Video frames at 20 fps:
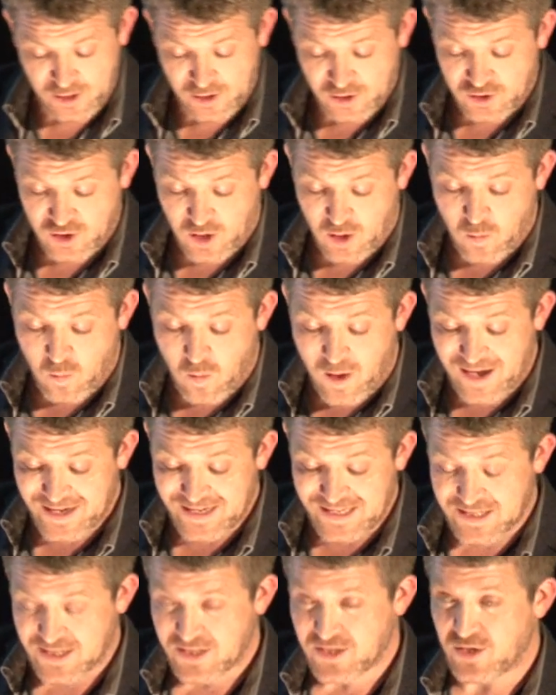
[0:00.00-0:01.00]
So what I
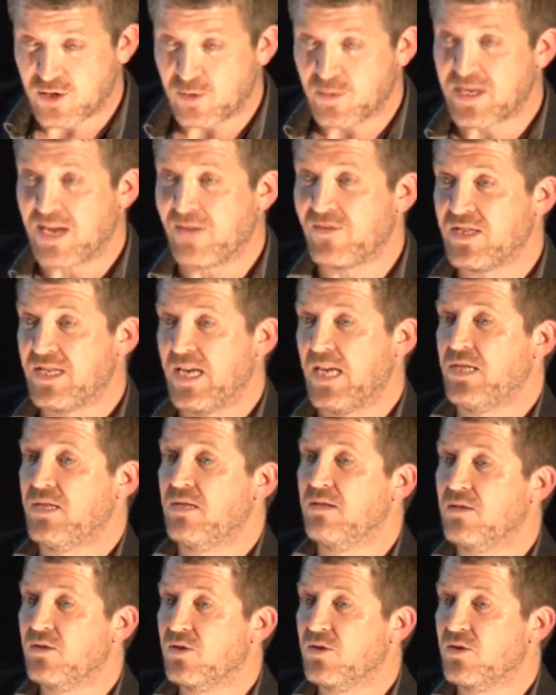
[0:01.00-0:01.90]
needed to do was have it tested,